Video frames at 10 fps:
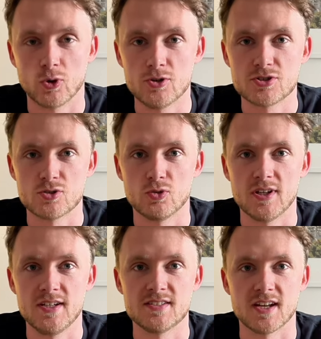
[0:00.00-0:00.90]

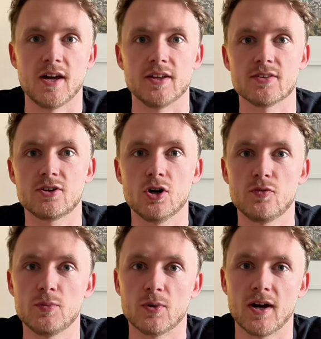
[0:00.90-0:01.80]
roasteries and other
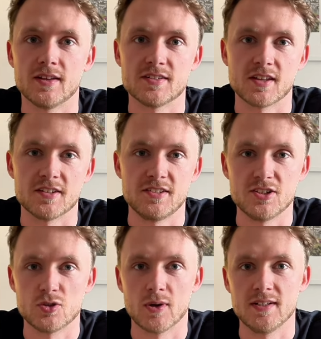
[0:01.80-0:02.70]
coffee brands that are
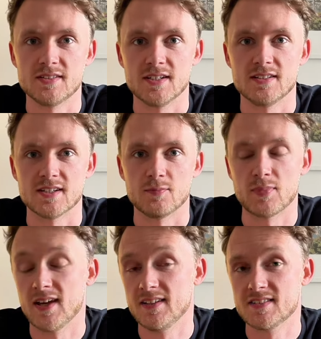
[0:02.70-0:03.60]
situated and
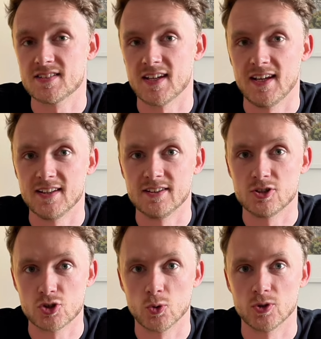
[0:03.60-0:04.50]
based in
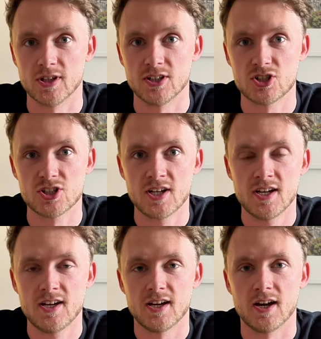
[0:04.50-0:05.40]
Shoreditch
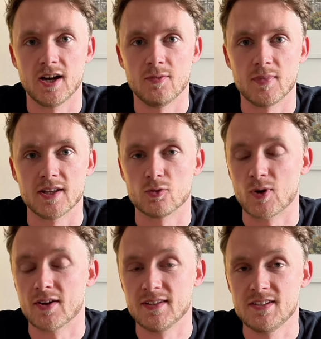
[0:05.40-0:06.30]
and
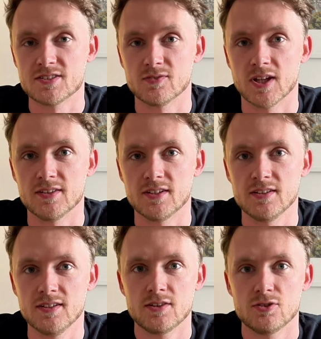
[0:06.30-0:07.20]
around the east of
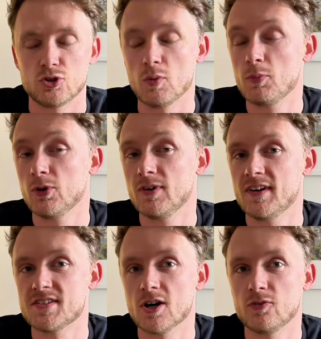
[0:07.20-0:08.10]
London. Truman Brewery
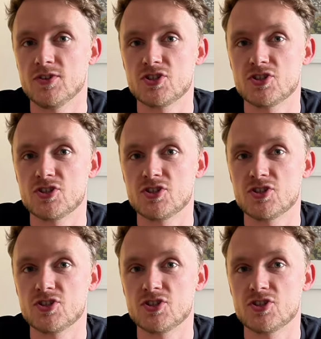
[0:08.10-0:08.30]
itself is